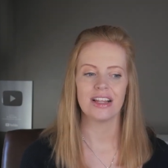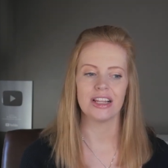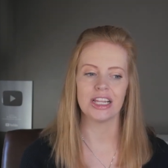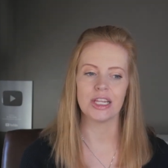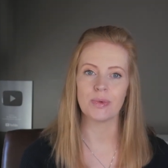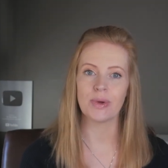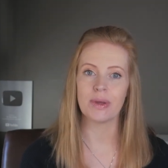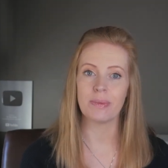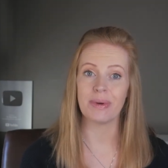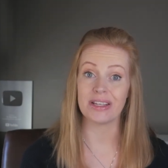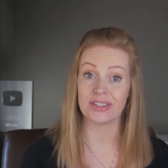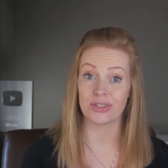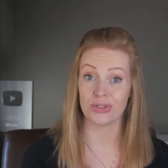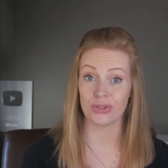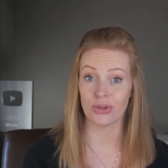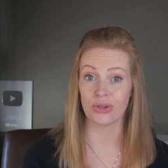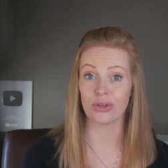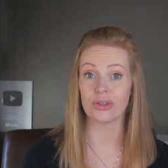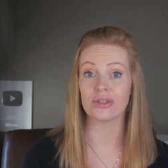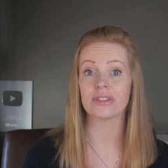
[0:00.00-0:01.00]
Louis
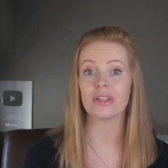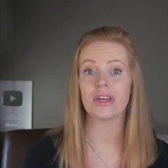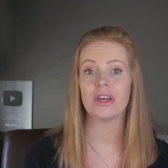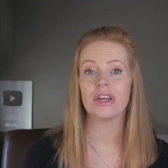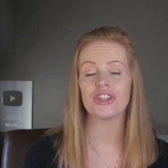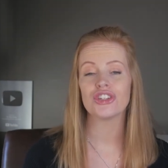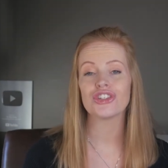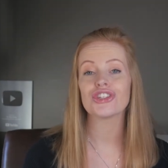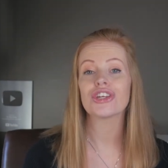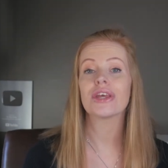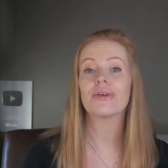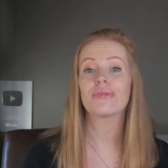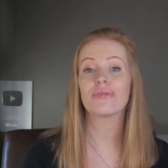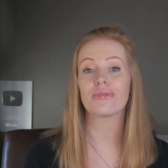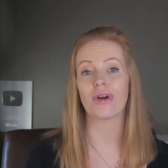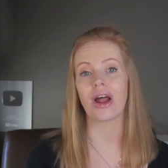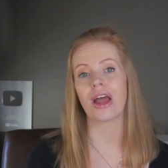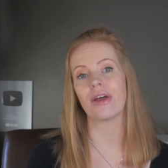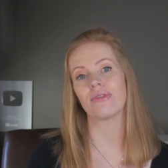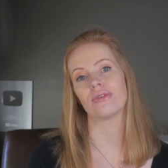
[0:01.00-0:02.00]
Pasteur's
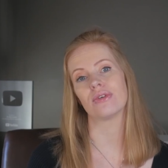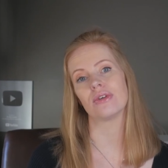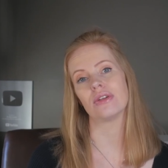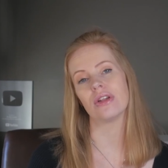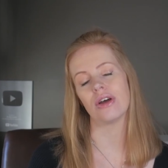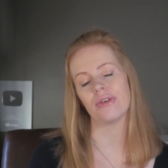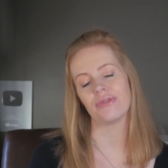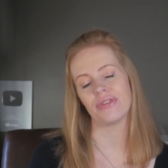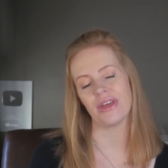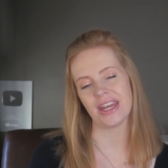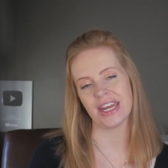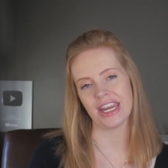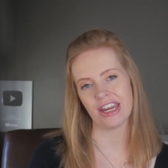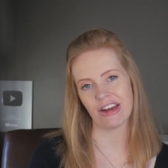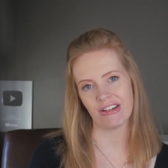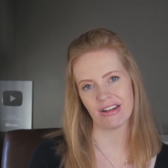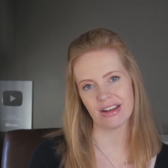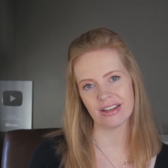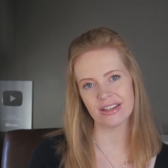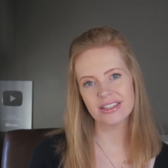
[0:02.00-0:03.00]
chief rival of that
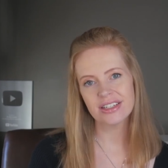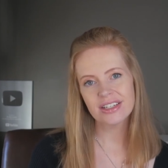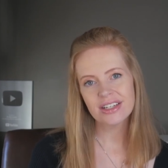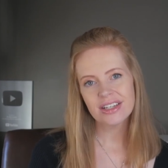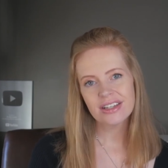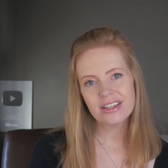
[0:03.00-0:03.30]
era.